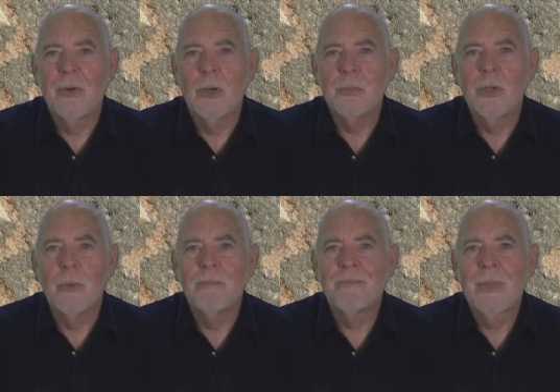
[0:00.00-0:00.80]
Hope
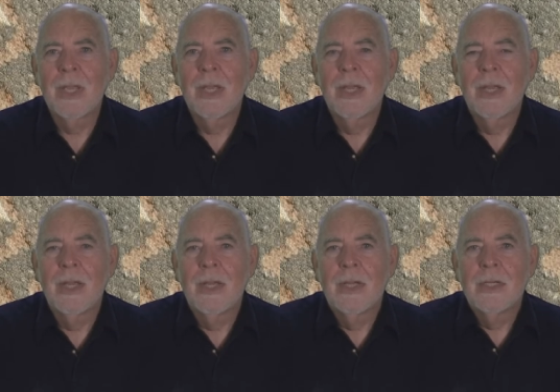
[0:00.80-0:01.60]
so.
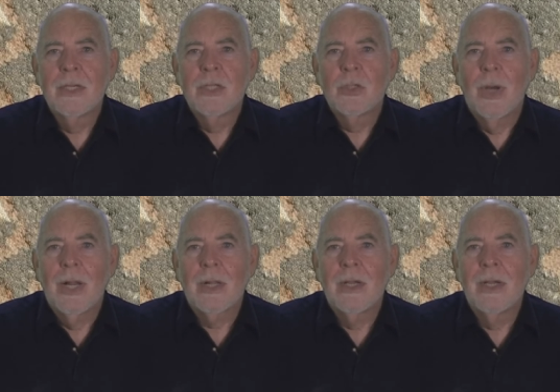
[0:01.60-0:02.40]
So
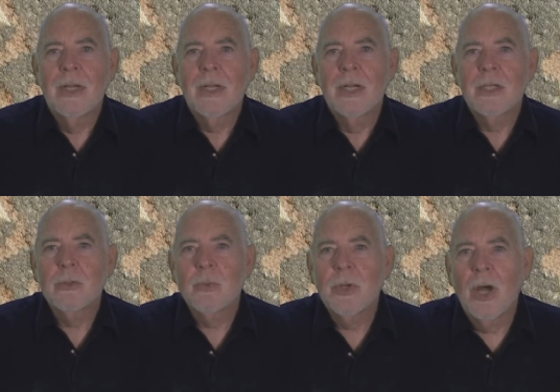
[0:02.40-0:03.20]
I'll cut
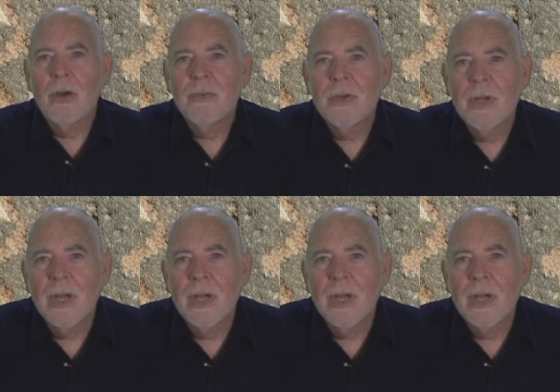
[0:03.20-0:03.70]
this one off.